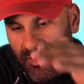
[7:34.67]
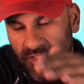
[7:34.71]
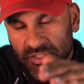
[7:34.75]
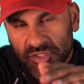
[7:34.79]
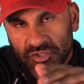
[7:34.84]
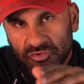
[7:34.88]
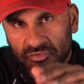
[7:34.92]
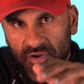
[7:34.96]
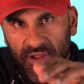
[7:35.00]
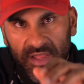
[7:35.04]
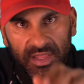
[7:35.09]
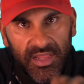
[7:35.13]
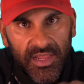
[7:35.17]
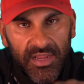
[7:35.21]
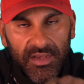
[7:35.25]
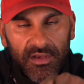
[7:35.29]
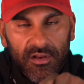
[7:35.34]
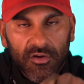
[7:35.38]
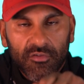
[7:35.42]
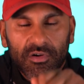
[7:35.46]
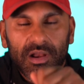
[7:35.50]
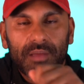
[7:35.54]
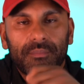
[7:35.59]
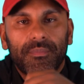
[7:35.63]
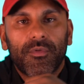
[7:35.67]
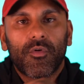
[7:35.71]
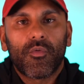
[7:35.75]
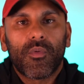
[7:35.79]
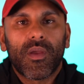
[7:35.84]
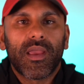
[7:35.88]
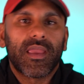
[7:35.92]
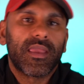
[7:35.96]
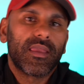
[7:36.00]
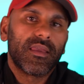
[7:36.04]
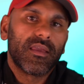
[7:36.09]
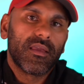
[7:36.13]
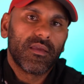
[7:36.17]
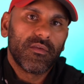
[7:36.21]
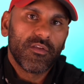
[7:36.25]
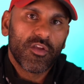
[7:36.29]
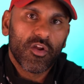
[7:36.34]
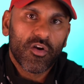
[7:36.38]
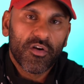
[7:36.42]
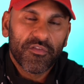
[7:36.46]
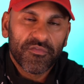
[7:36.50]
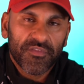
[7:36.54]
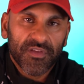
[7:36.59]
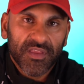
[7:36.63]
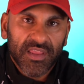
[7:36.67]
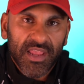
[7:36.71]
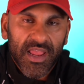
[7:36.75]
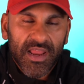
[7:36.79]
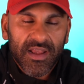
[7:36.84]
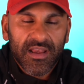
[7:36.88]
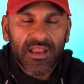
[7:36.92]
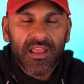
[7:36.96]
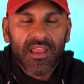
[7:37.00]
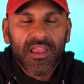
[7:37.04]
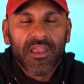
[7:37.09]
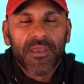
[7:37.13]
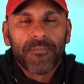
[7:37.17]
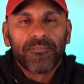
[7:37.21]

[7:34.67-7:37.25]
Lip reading: straight in, grab the weight, you're off again.